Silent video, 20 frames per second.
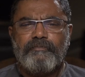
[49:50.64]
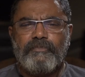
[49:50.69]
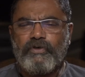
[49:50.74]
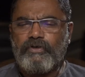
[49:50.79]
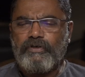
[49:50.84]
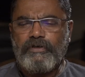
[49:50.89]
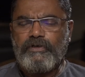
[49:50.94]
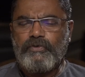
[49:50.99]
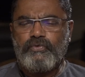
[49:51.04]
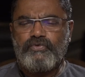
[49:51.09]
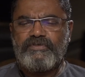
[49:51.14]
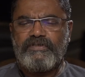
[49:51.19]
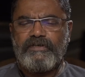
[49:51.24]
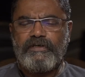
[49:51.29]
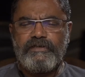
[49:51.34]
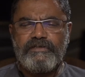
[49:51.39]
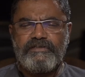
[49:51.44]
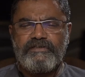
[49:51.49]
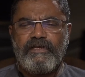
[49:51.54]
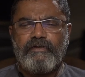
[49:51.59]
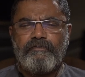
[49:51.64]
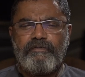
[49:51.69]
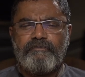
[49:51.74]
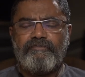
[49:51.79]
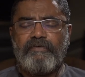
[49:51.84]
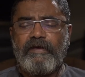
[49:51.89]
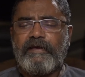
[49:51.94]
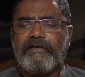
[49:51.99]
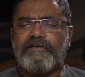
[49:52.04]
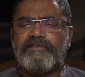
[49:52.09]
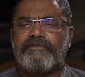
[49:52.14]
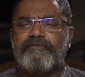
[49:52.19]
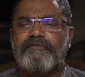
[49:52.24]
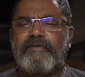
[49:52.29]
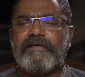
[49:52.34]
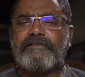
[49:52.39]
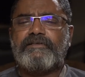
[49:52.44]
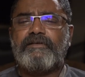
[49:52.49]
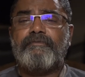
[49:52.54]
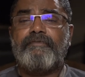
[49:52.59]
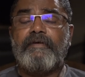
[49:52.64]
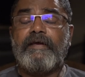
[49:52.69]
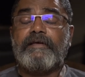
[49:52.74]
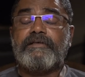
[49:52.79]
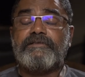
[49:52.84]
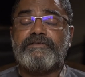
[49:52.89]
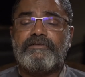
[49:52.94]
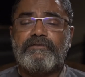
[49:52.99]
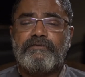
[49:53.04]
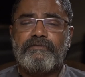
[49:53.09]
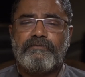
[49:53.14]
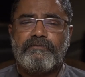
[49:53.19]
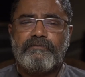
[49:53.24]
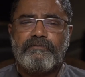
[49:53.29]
Don't hallucinate. Stay with facts. Facts are facts.